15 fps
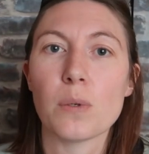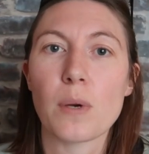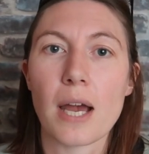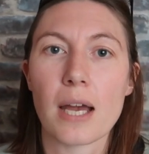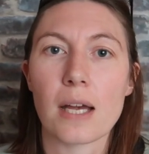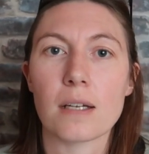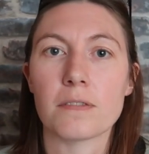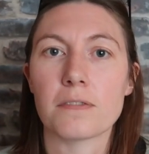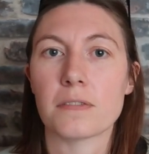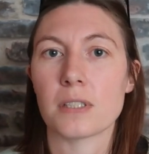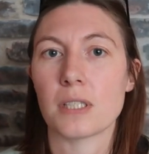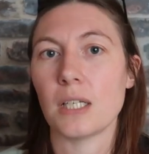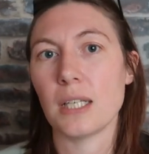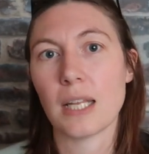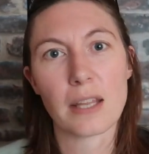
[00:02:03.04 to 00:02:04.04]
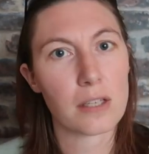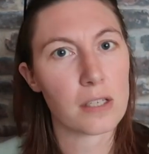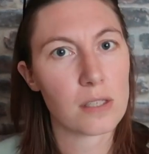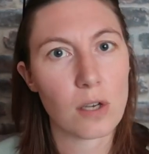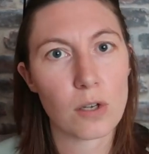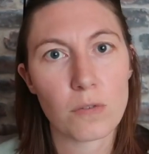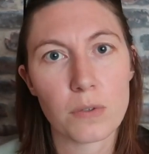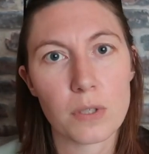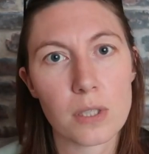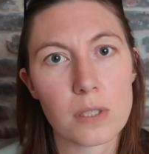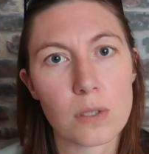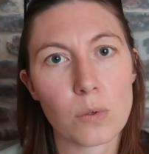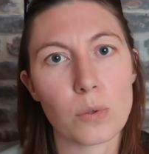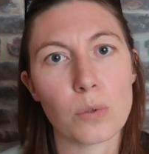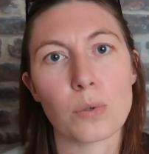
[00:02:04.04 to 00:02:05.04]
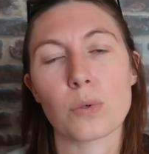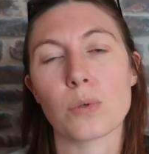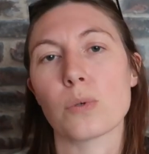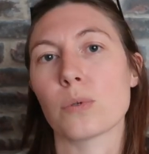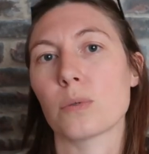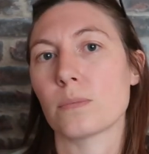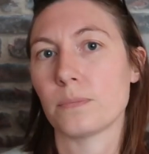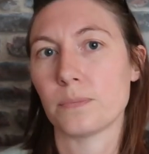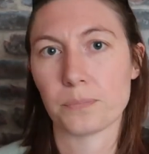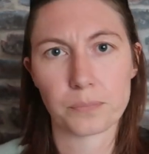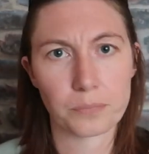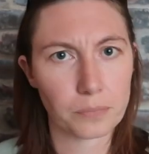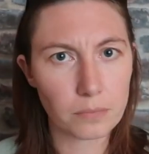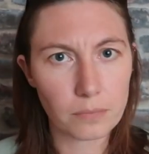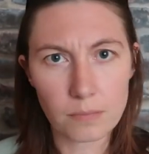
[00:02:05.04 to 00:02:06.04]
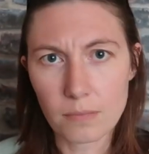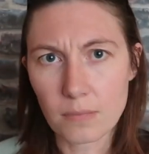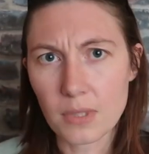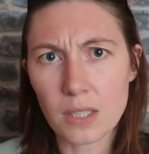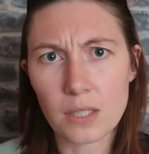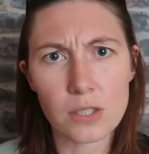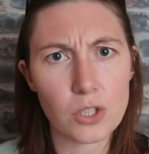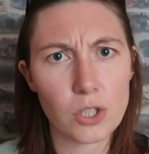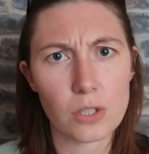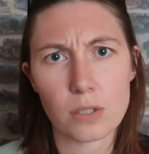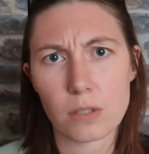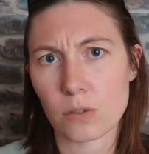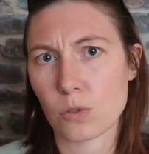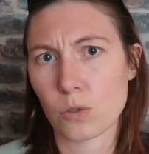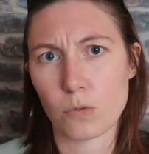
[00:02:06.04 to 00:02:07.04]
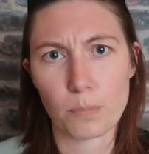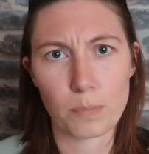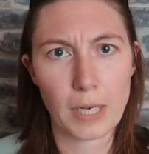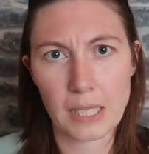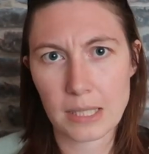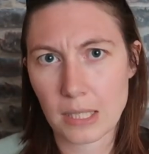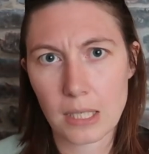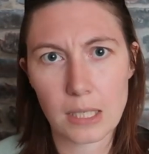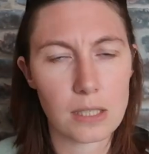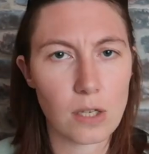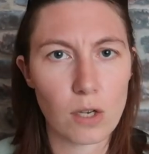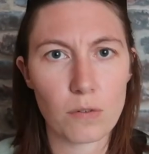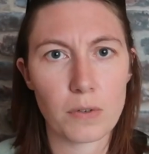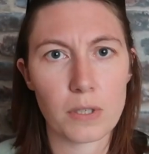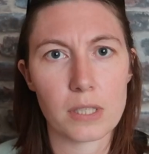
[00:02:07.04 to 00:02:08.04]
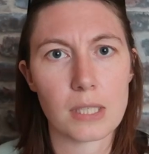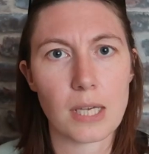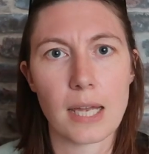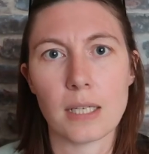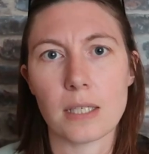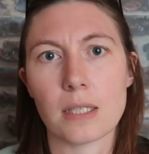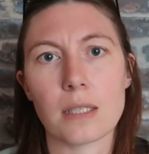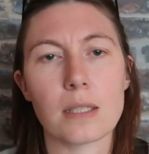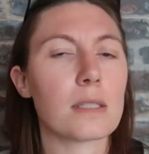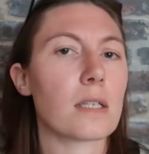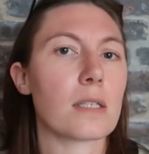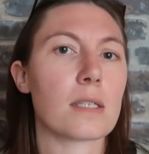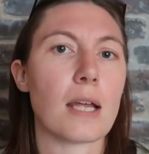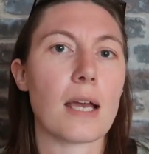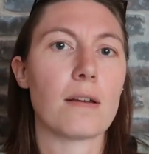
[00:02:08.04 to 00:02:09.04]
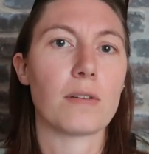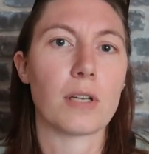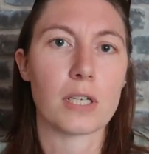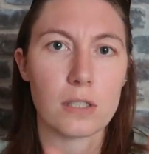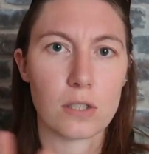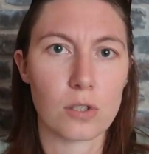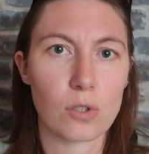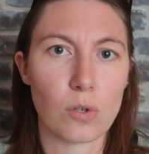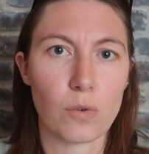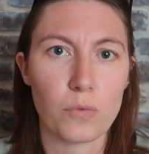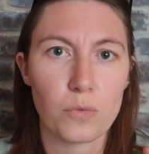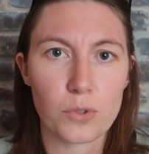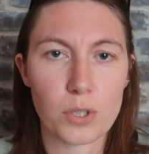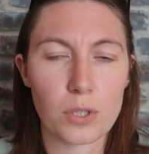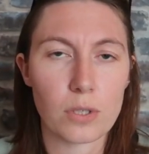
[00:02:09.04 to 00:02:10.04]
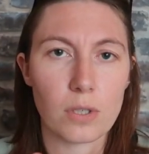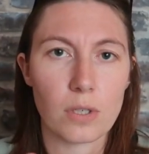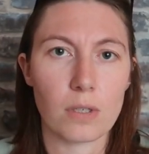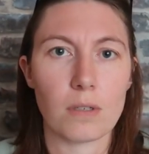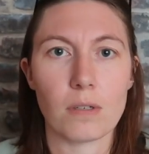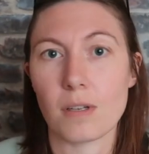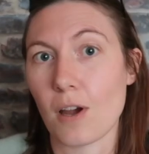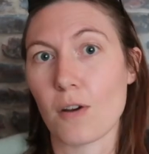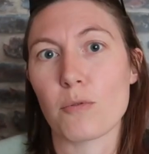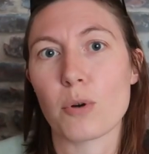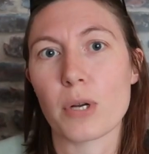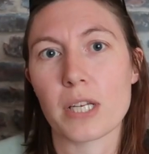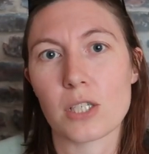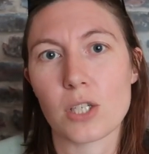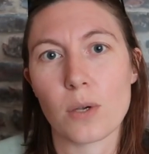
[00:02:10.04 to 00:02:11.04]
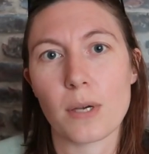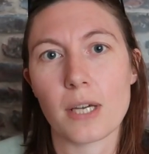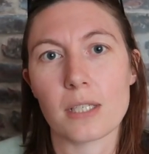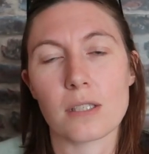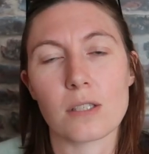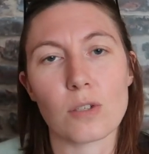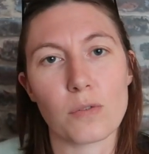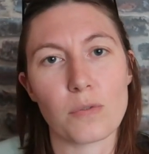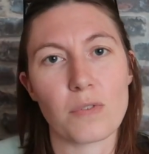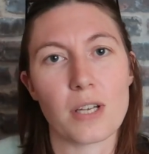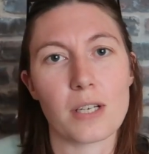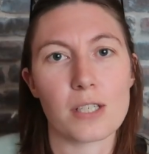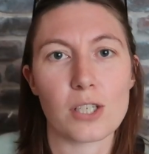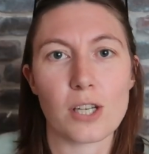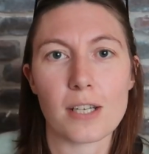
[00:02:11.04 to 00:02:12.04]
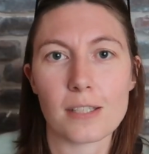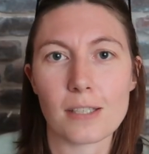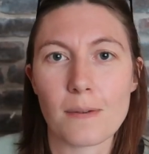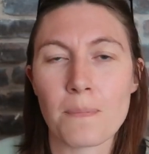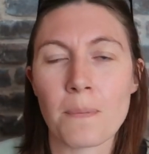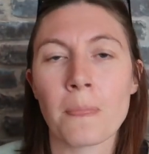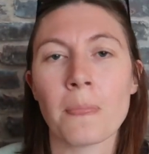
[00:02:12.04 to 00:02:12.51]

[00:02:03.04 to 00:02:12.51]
you have leather sofas or just sort of plasticky sofas, anything that doesn't have like a soft covering to it, soft furnishings,